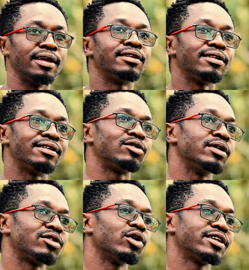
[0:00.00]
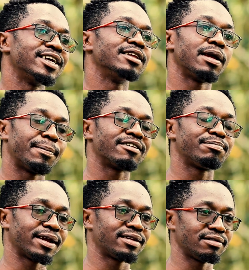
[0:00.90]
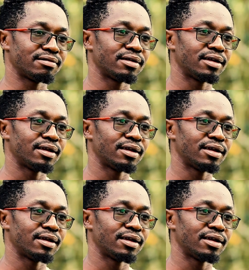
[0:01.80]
it's what changed my perspective.